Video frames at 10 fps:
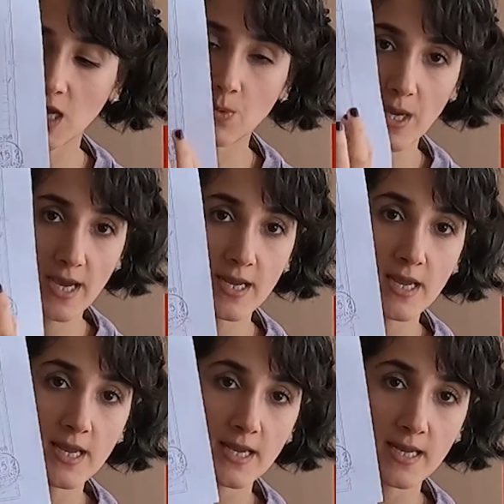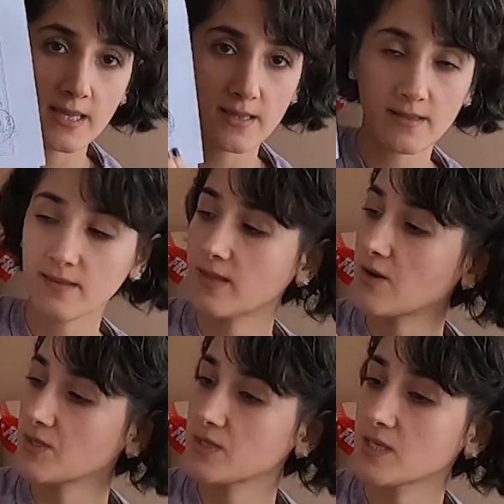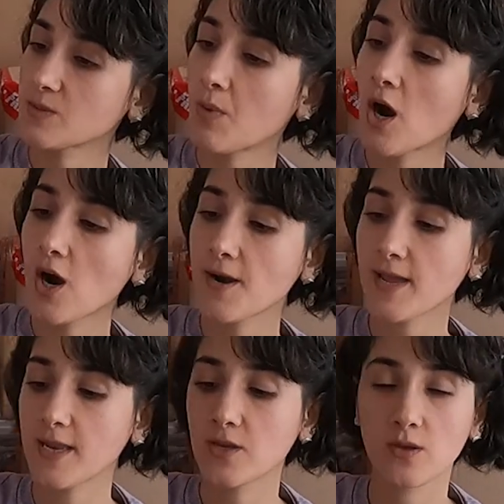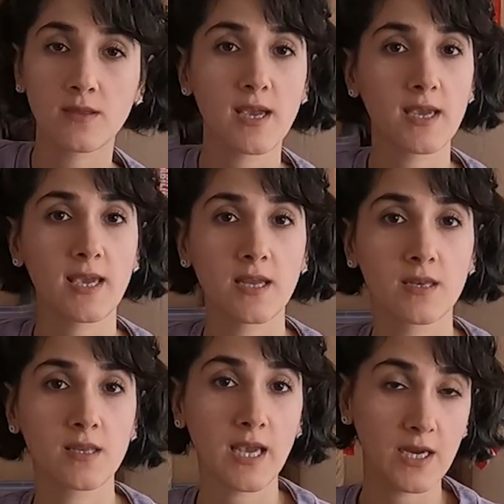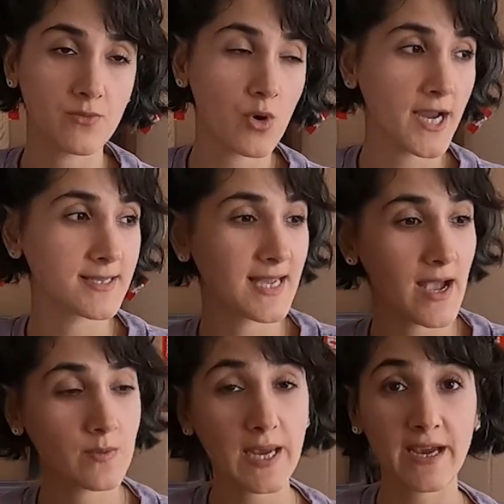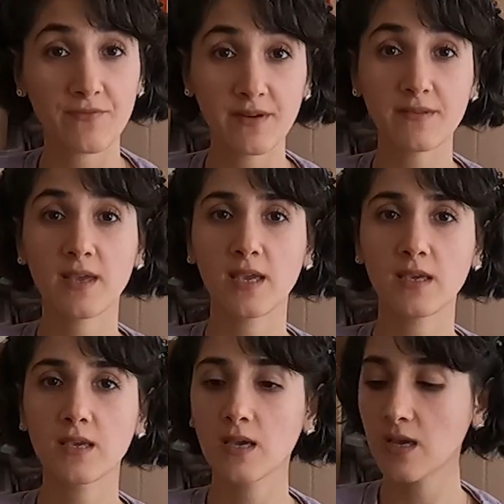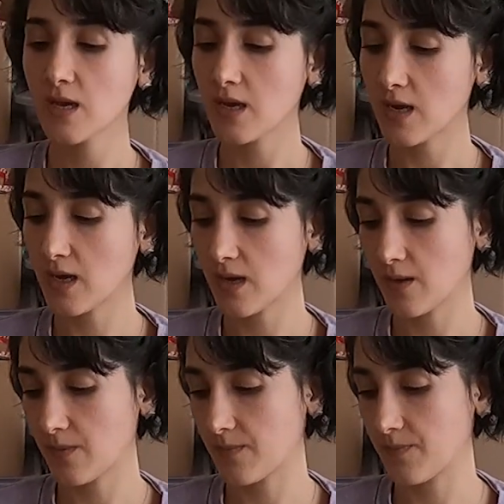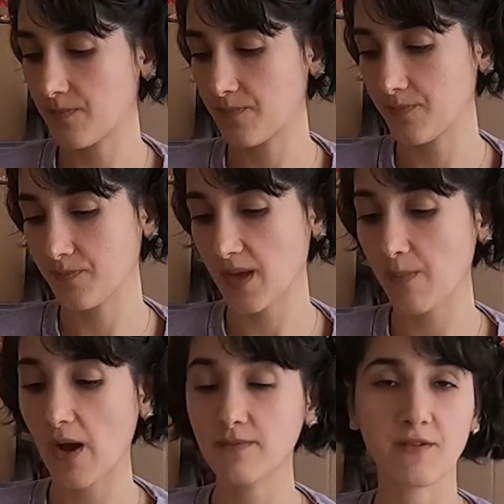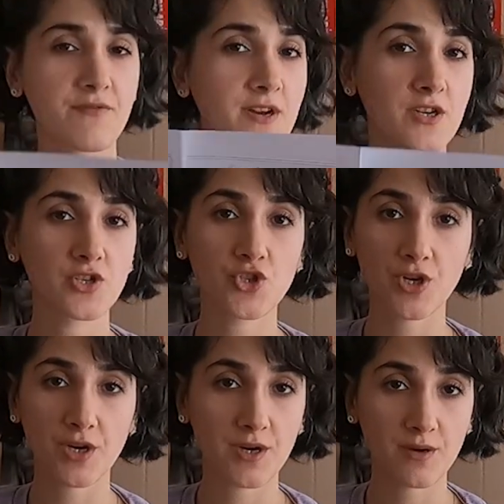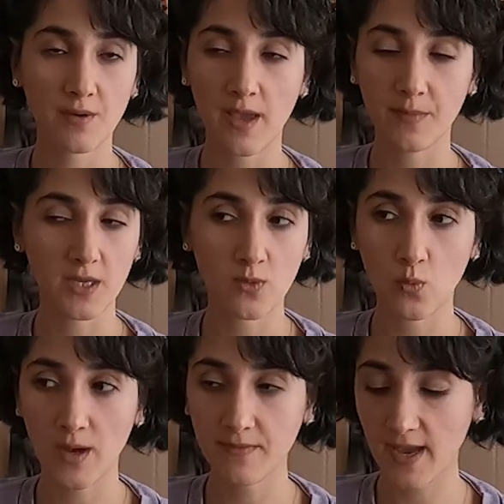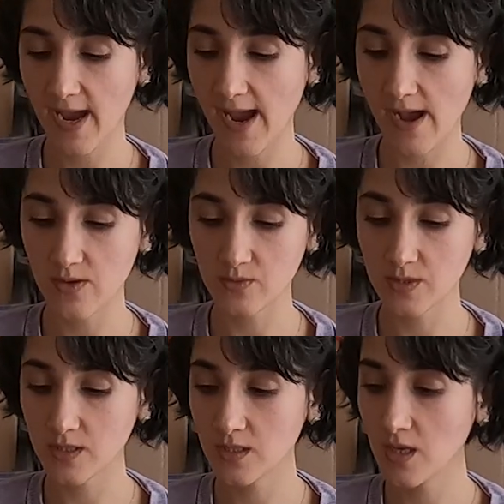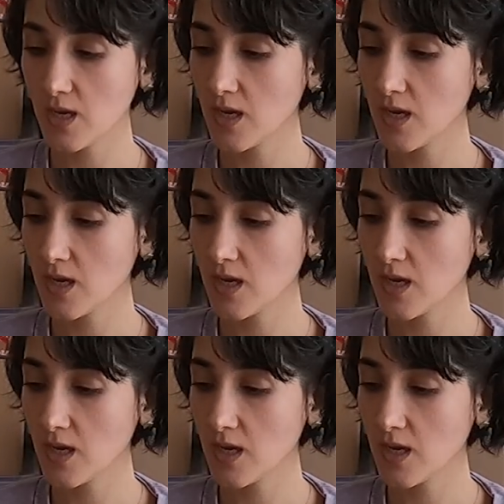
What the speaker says: okay, and there is this part that they write down everything about the furniture, what the house